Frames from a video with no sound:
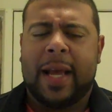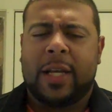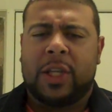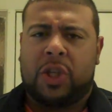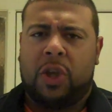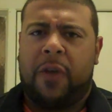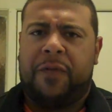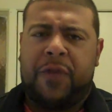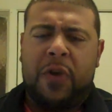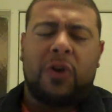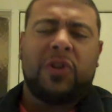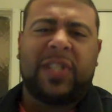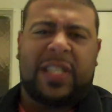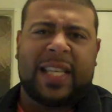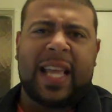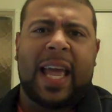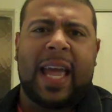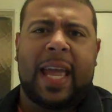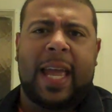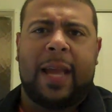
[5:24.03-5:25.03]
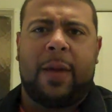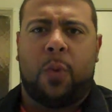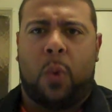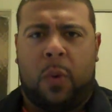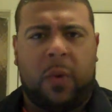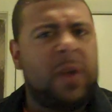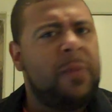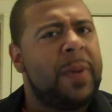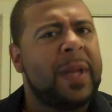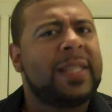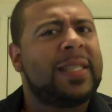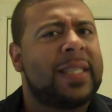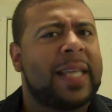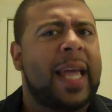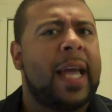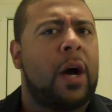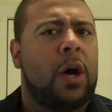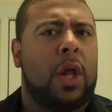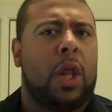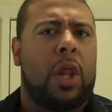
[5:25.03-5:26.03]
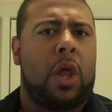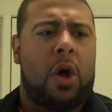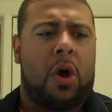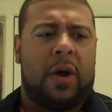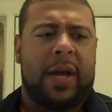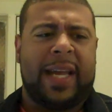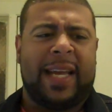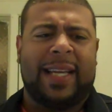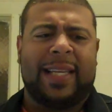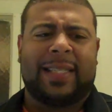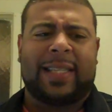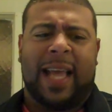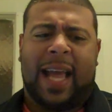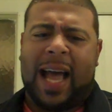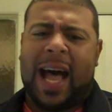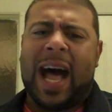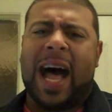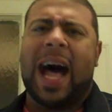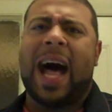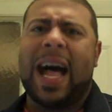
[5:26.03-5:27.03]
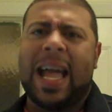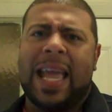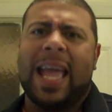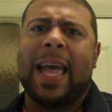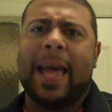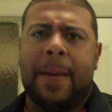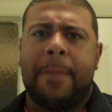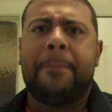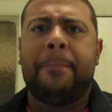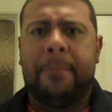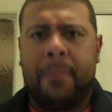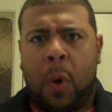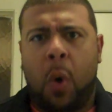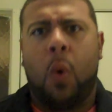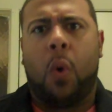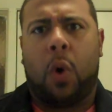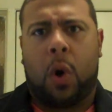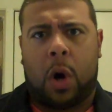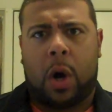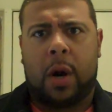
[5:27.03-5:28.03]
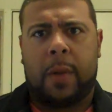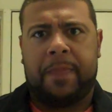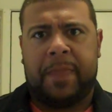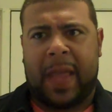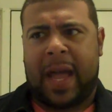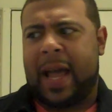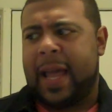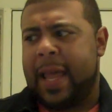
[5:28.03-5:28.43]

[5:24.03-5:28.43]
So if you're saying, what we've been saying all along is, I am more